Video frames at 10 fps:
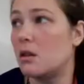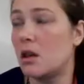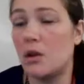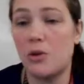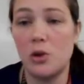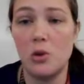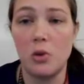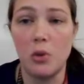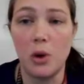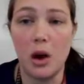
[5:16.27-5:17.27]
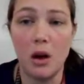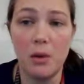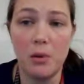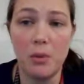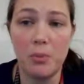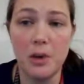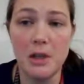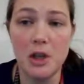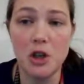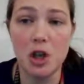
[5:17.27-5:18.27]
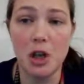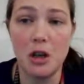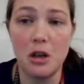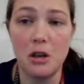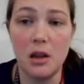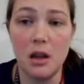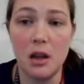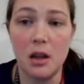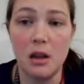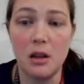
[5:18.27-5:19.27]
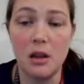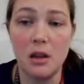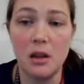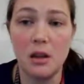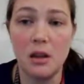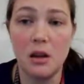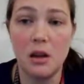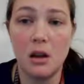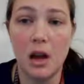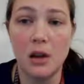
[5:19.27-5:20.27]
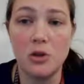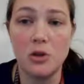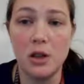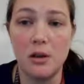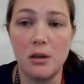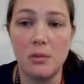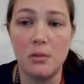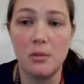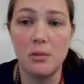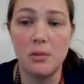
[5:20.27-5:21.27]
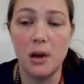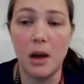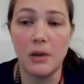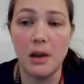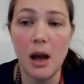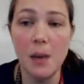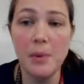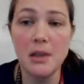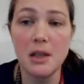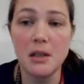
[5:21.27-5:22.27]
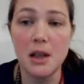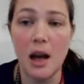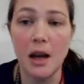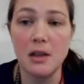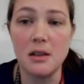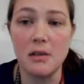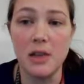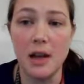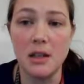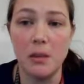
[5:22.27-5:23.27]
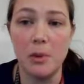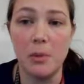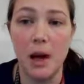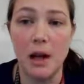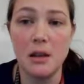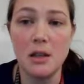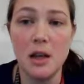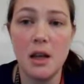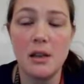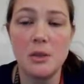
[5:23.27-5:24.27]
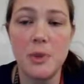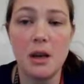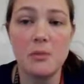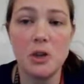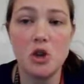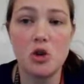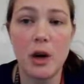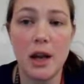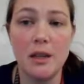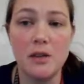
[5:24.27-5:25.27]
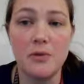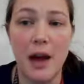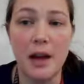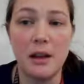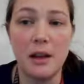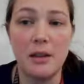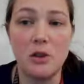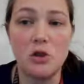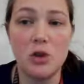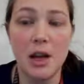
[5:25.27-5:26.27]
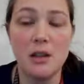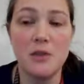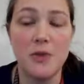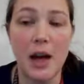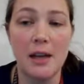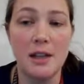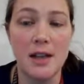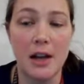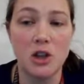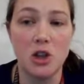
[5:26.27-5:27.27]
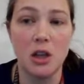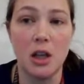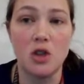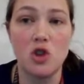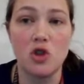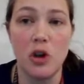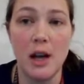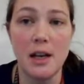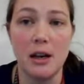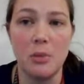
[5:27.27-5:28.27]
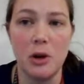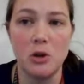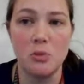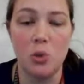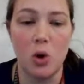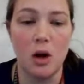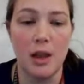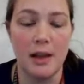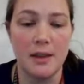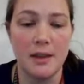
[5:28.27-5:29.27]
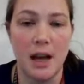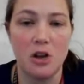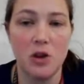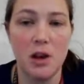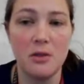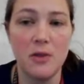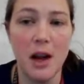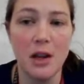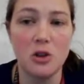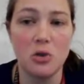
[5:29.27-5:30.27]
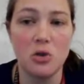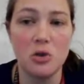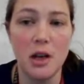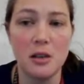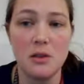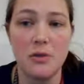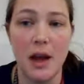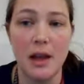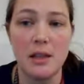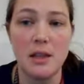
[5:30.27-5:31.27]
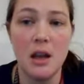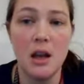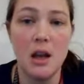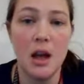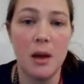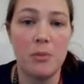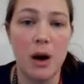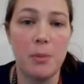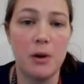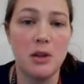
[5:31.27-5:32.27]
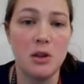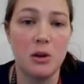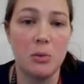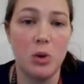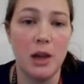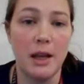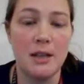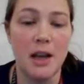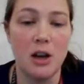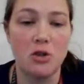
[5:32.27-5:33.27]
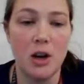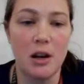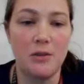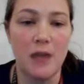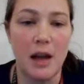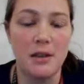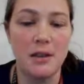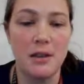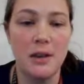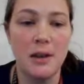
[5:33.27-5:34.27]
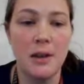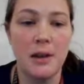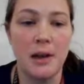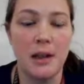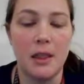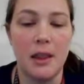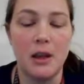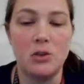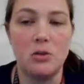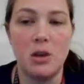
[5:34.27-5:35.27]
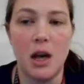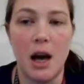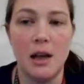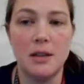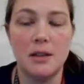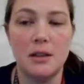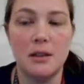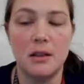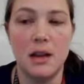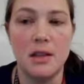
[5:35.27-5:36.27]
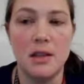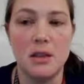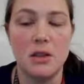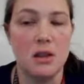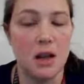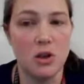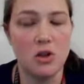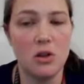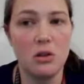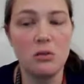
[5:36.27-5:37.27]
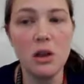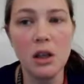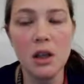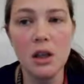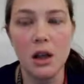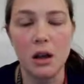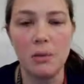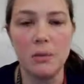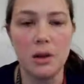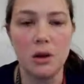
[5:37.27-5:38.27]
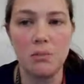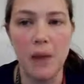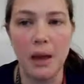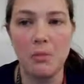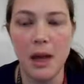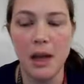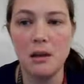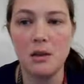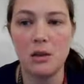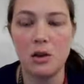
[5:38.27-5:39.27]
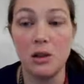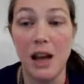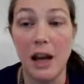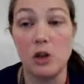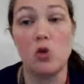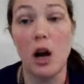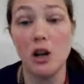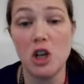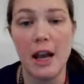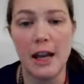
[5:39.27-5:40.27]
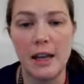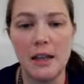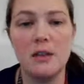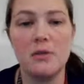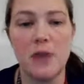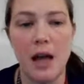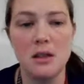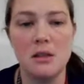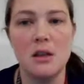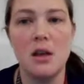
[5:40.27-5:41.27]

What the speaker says: If you position the hydrogen on the opposite sides of that double bond, this becomes a trans fat, and the trans fat is actually straight and appears more like the saturated fat. So trans fats have properties that are more like saturated fats. They do not exist in nature, really. They're man-made. They're called hydrogenated fats,